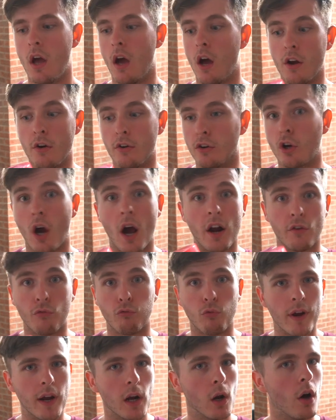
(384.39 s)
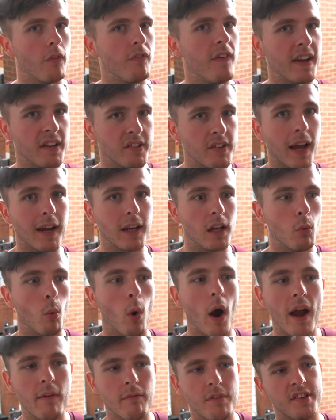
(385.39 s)
and kind of reel off exactly
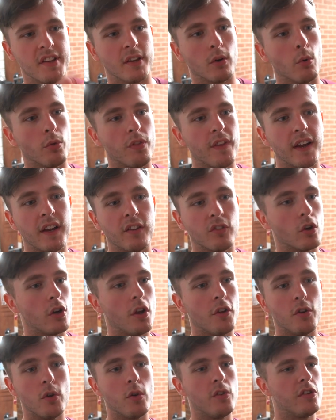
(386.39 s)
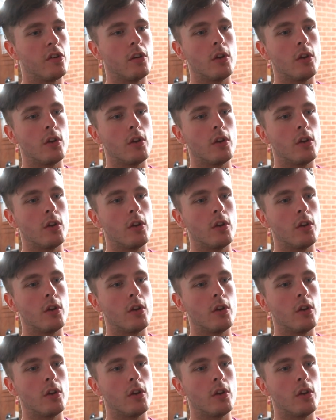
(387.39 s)
what every single thing is going to do to